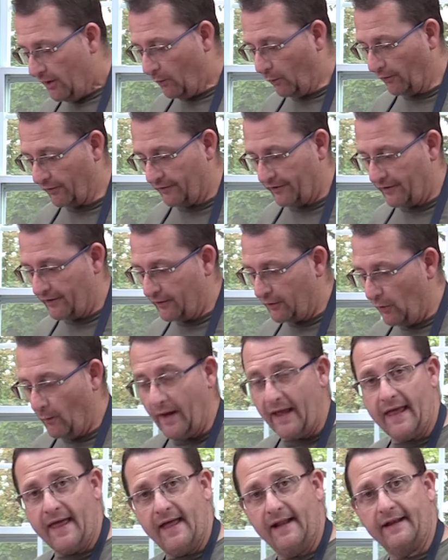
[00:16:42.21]
We're going to go
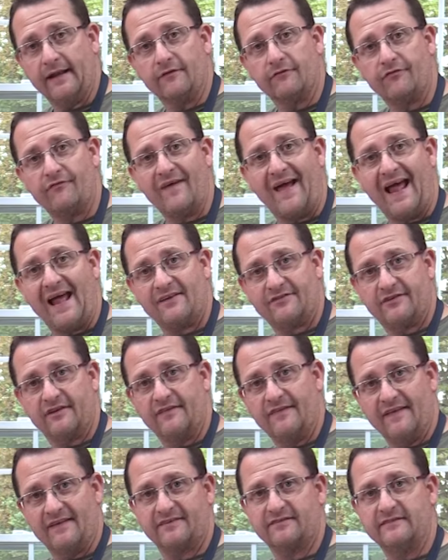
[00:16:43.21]
ahead and
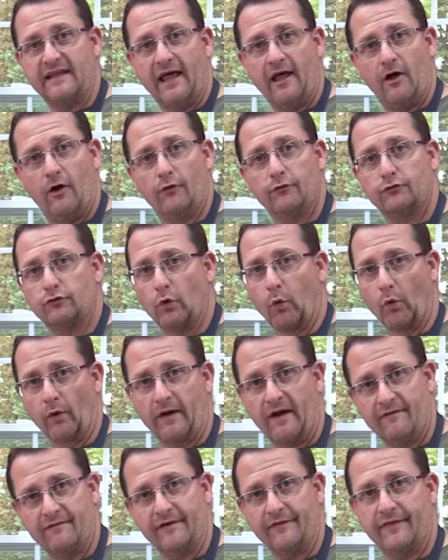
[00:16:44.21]
fasten this down,
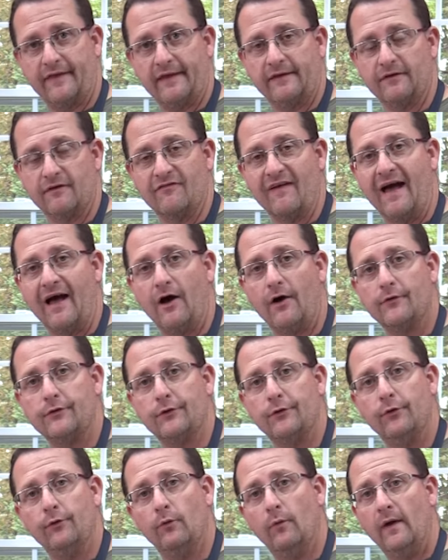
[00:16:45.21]
torque everything to
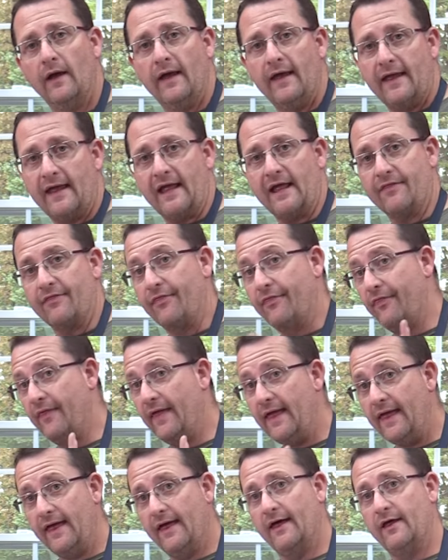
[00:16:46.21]
value, and
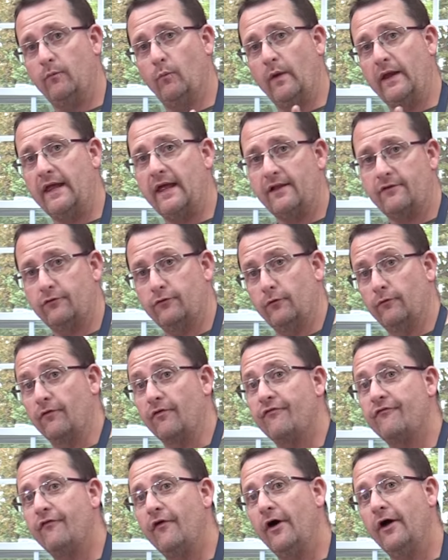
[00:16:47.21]
then we get to do the
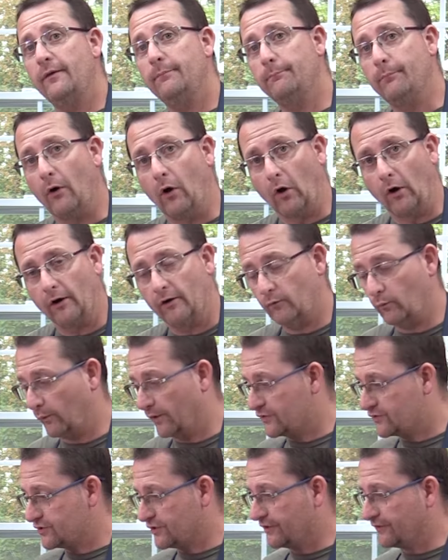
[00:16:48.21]
fun part,
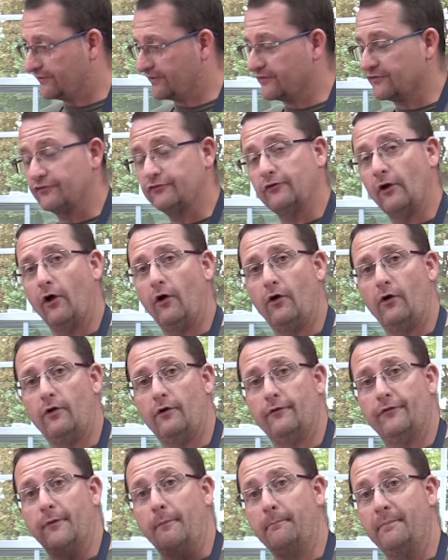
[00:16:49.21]
which is
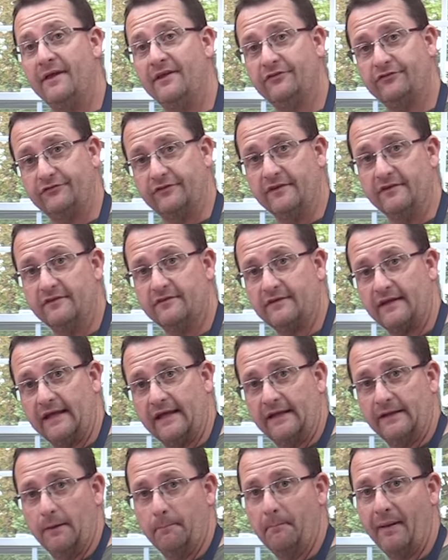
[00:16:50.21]
install the pistons
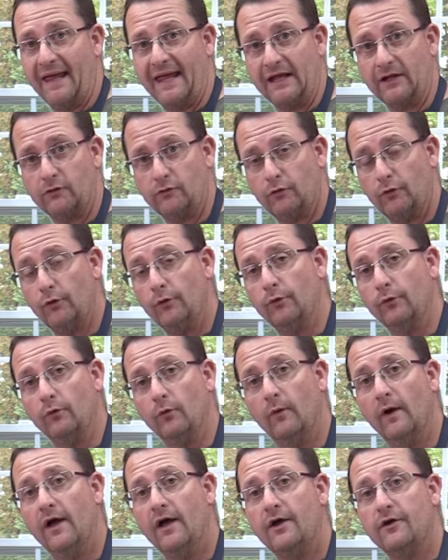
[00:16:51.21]
into Bank
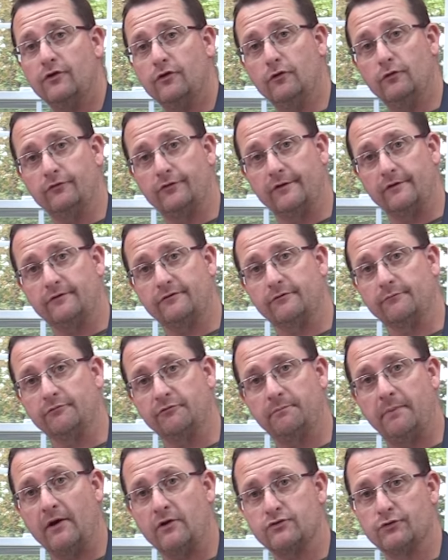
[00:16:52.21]
2 using some
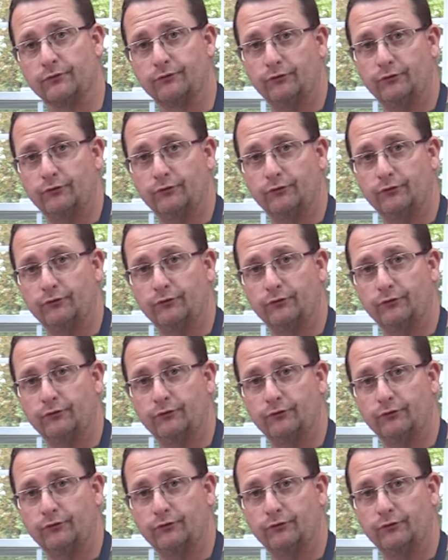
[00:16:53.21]
special